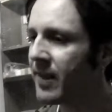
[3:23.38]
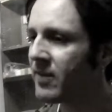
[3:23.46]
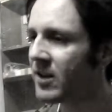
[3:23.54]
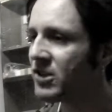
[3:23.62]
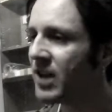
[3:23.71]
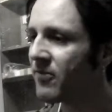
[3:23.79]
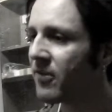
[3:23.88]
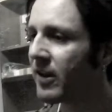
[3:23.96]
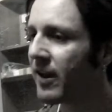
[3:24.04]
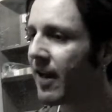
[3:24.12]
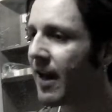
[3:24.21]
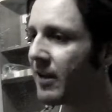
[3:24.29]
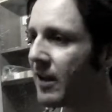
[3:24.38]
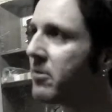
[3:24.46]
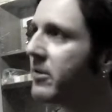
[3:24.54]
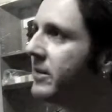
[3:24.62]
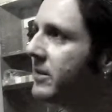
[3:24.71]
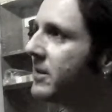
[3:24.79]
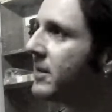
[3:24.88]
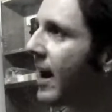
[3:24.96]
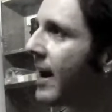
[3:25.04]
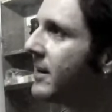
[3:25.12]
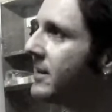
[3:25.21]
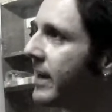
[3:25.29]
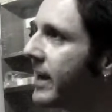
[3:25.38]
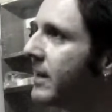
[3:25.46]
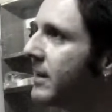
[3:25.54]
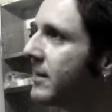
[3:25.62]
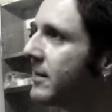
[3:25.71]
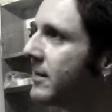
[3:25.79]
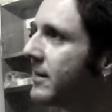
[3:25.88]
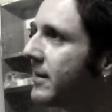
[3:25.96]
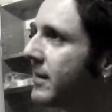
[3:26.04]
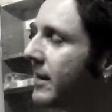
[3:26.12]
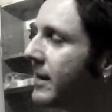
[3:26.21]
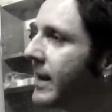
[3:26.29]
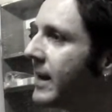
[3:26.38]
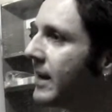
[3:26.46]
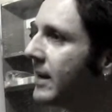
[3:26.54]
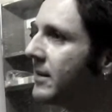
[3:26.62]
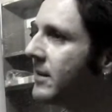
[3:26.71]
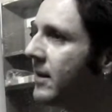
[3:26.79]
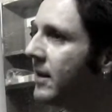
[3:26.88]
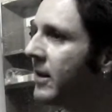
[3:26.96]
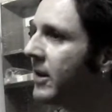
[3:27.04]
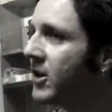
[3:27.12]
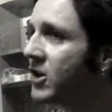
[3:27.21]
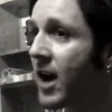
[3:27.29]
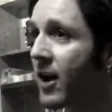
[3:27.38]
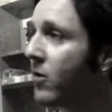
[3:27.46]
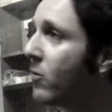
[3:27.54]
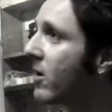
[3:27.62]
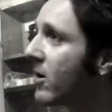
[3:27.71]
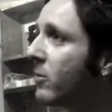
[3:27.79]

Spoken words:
there's definitely a lot of liberties that I could take. Yeah. And you just got to know where